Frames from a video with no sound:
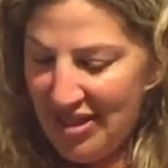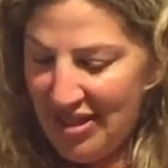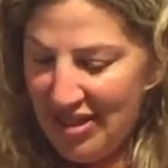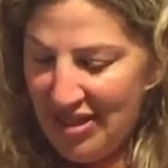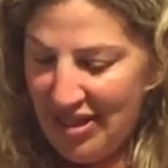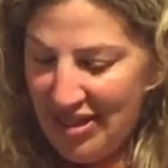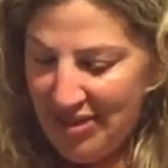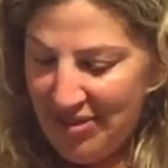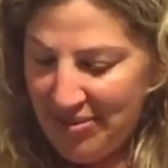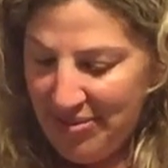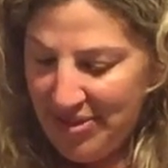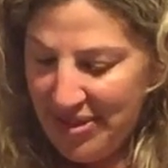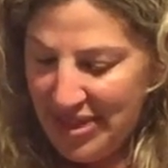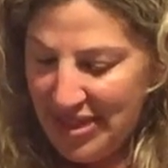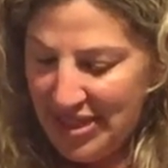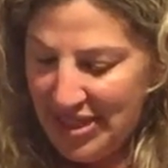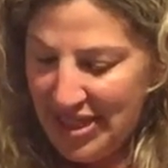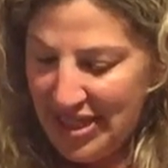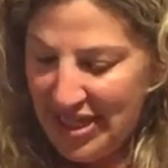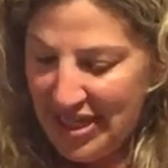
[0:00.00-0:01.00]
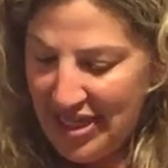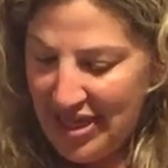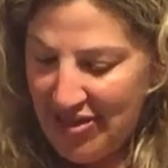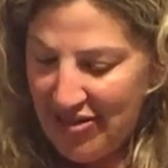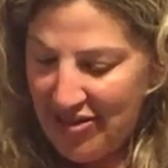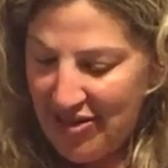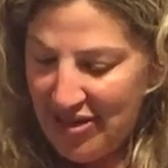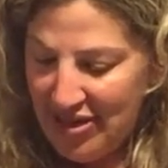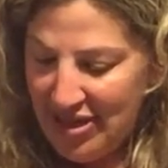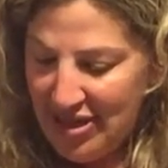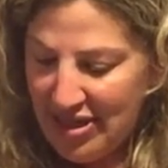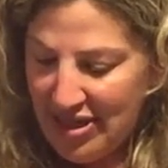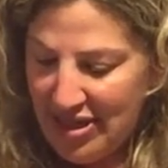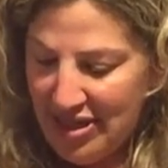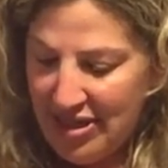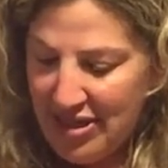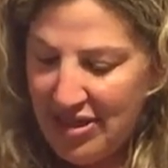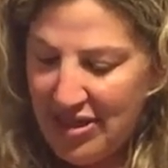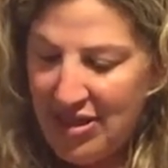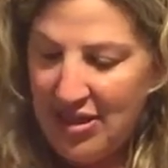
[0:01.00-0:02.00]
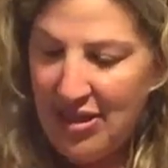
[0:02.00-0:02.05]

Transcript: And now I'm going to take out the